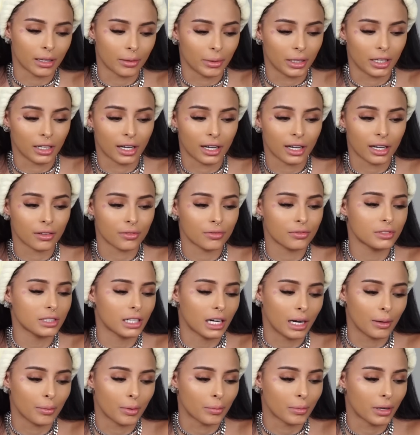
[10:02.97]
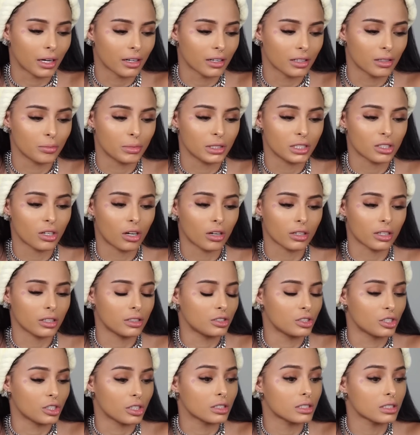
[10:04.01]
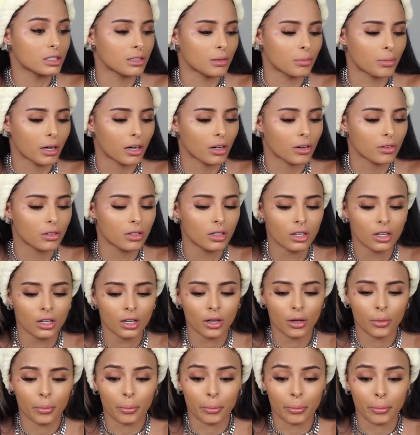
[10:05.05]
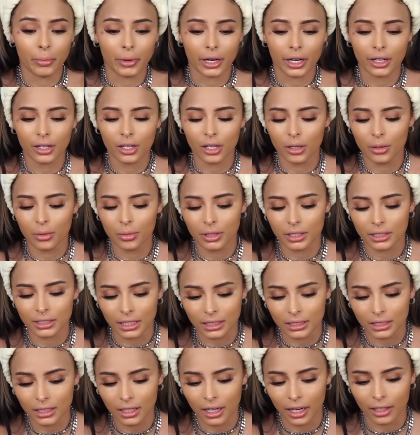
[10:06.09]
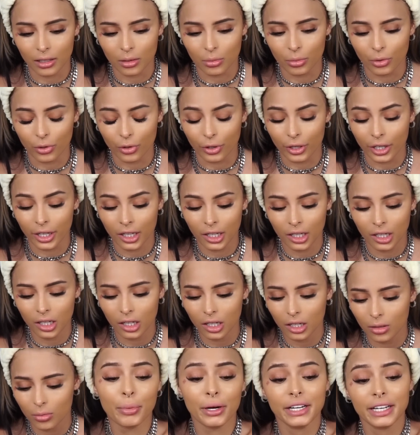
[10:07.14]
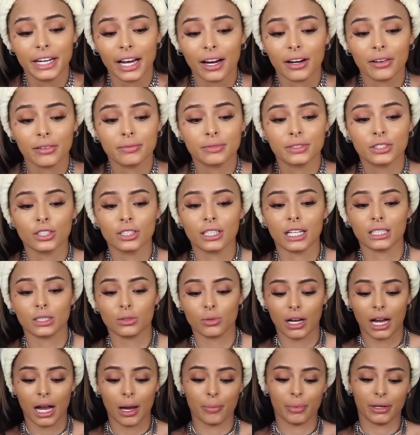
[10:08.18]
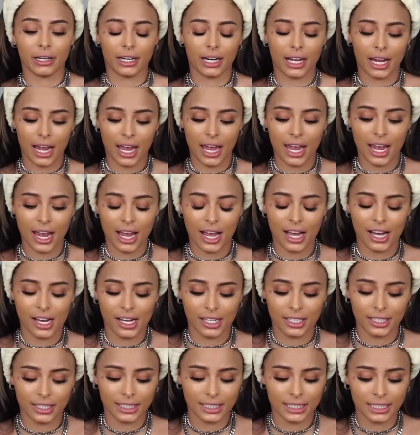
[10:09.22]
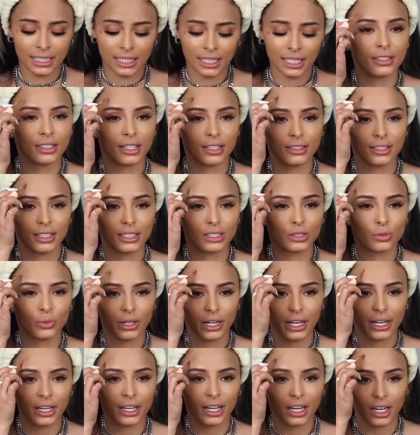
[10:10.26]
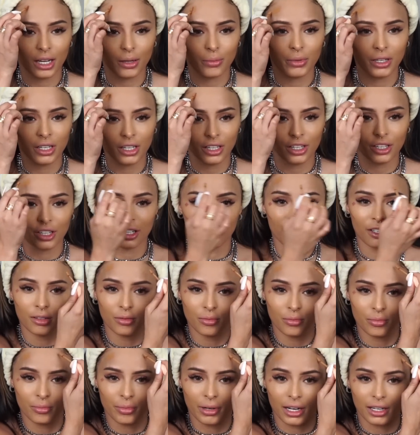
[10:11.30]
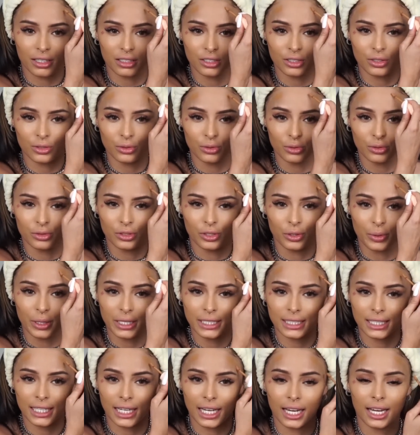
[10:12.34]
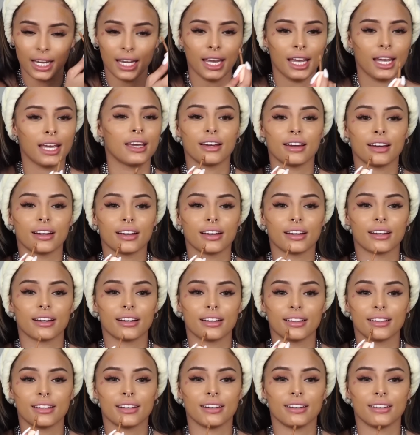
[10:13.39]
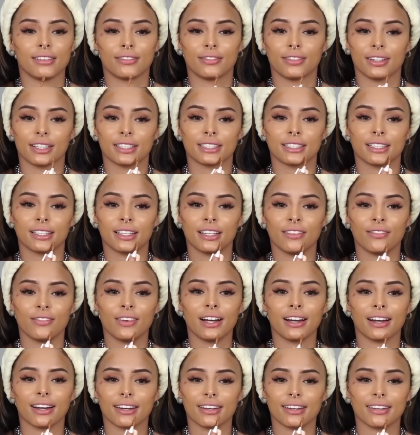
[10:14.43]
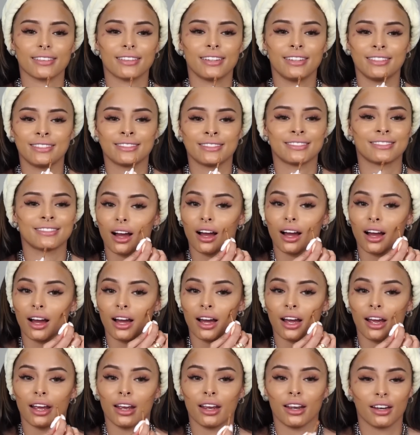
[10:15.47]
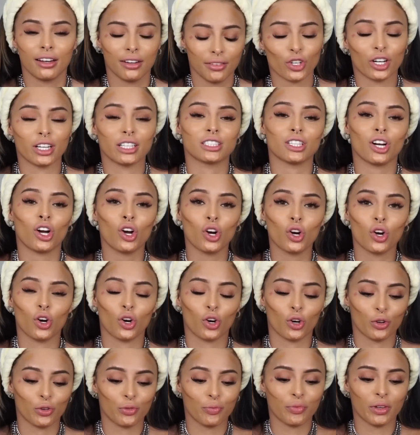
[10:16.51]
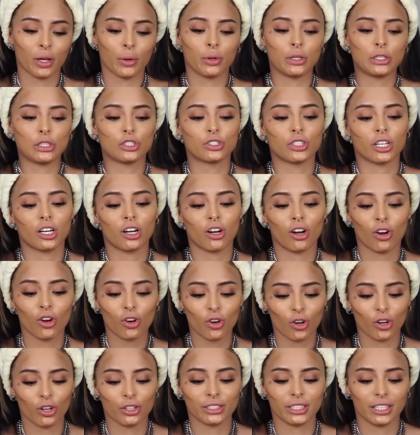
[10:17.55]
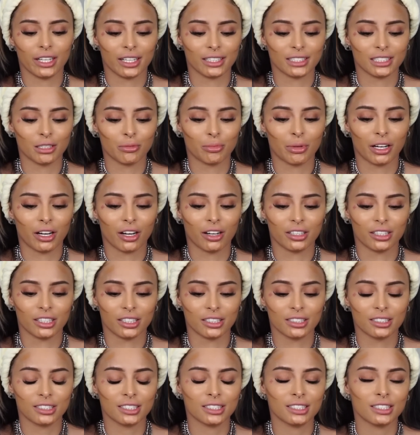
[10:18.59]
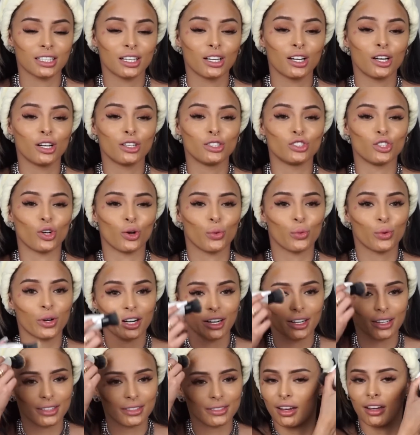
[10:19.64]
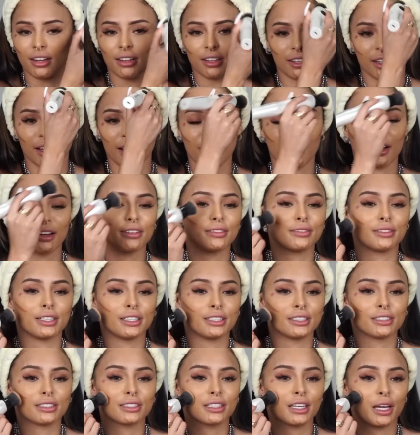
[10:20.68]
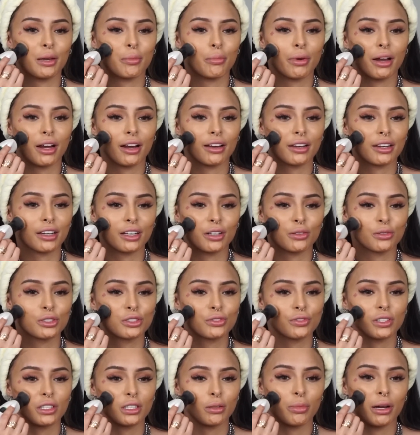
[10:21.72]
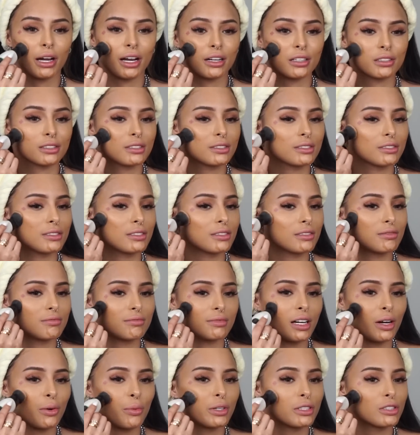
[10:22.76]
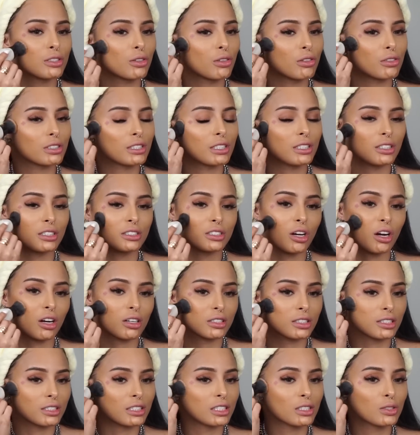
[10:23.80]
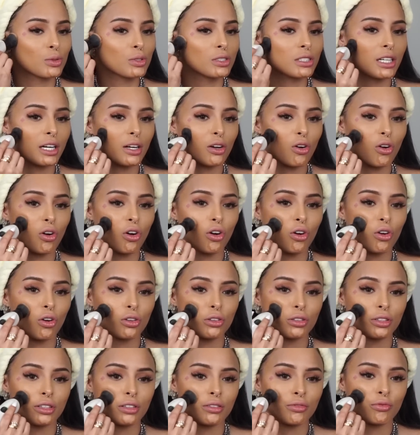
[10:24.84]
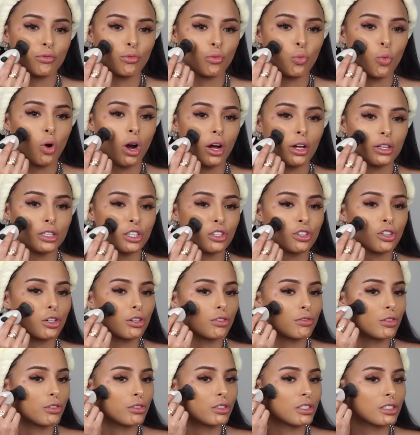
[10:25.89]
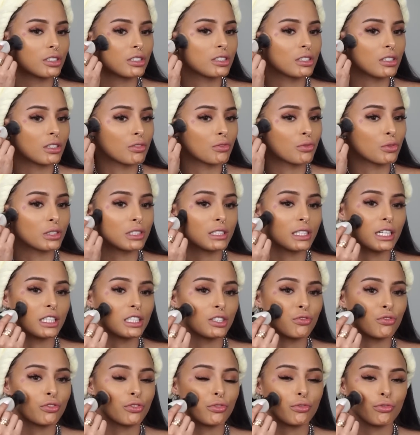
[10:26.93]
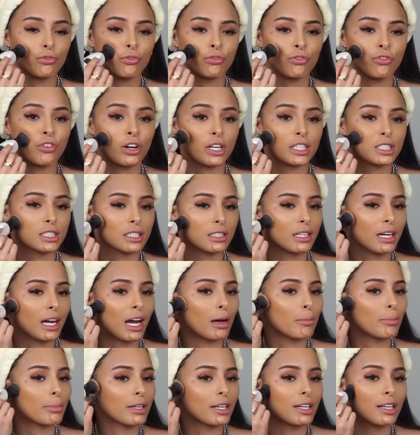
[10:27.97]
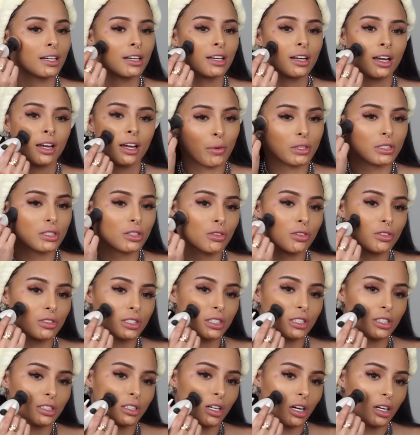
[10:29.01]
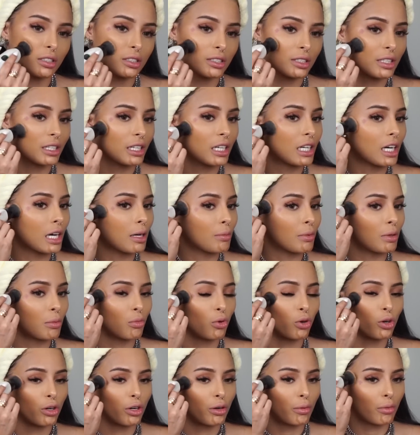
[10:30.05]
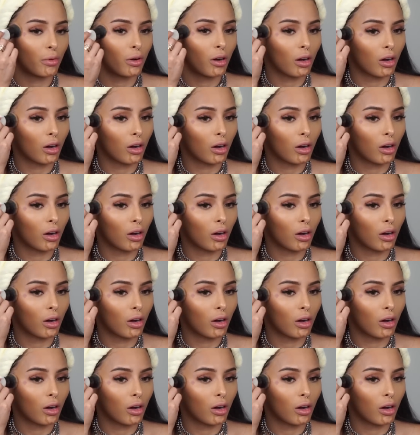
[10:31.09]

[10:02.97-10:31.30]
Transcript: I mean, I have time. I'm not gonna be talking just about makeup because that's kind of boring. But yeah, so that's what happened. And then that's when I came here, back to USA, and the infection came back. I drank alcohol. And when you drink alcohol, the antibiotics don't work. And yeah, it just came back and it was really bad. I went to go see a doctor. This was like all while the corona stuff was like freshly happening. I went to go see a doctor. He gave me more